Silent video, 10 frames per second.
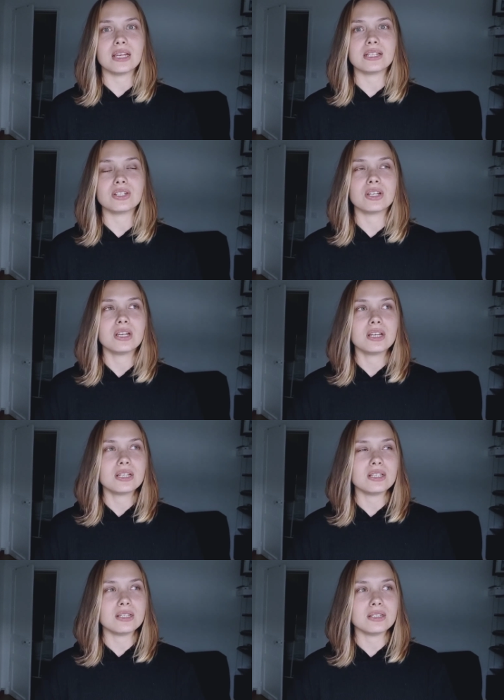and
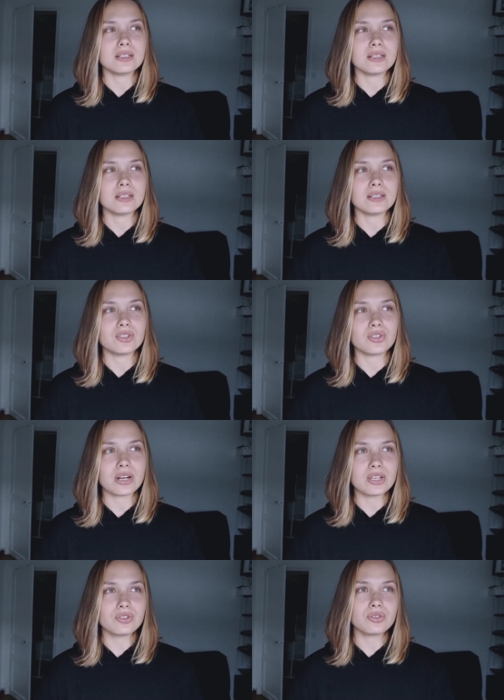
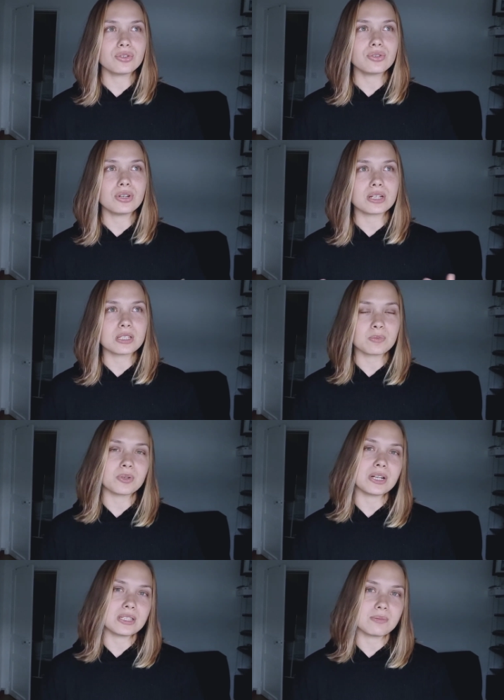try to
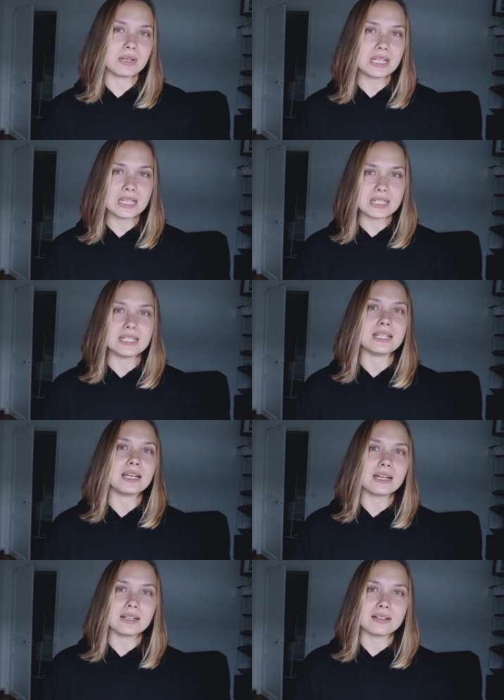express my
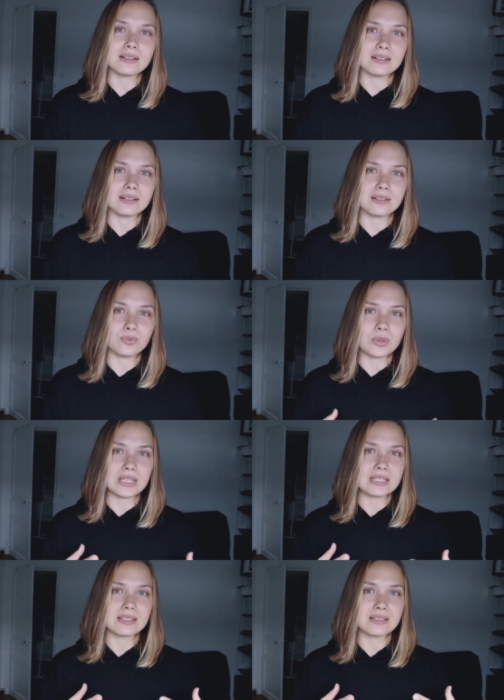idea uh,
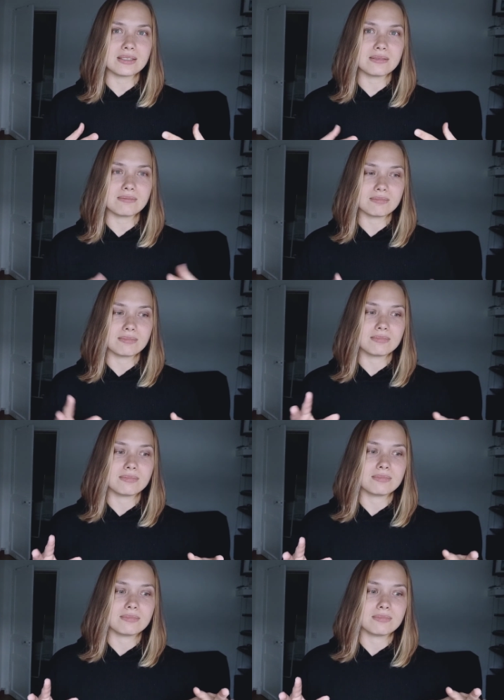with
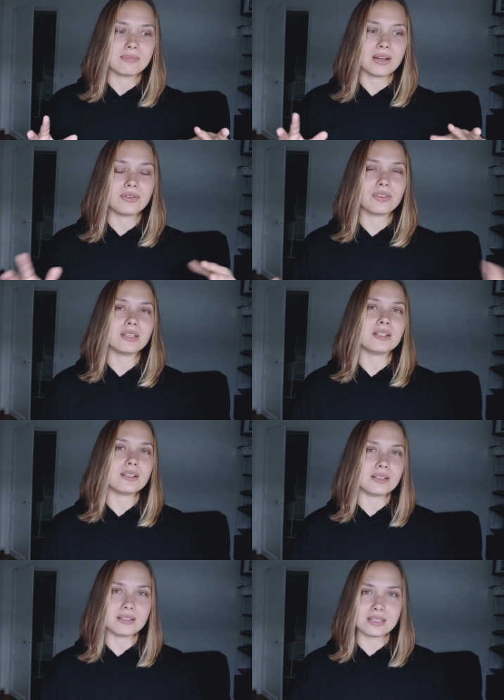everything
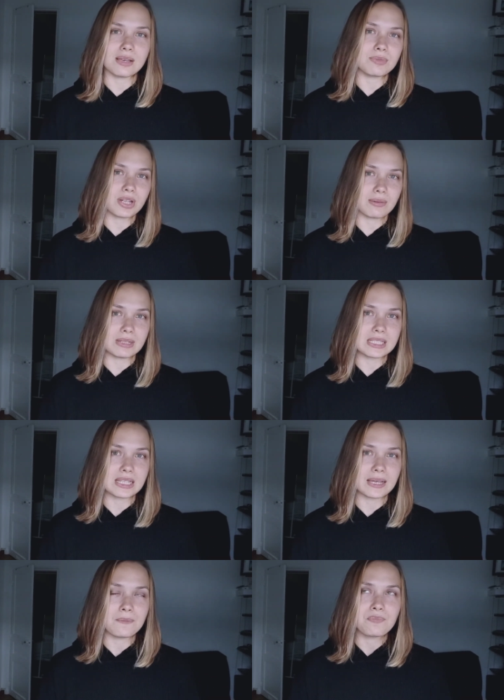in the same time. Let's
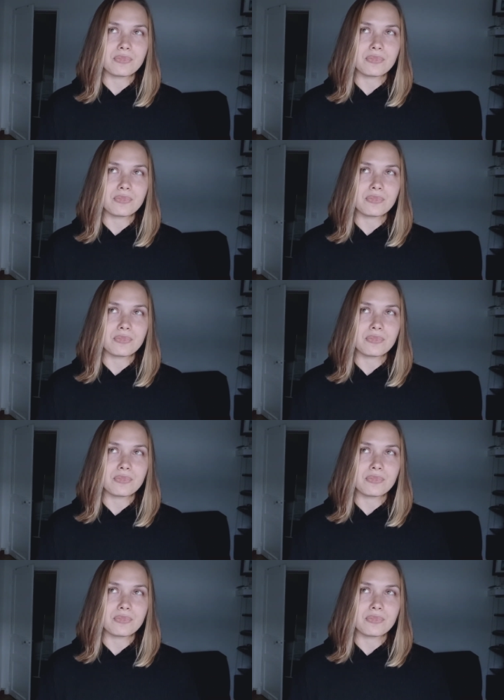say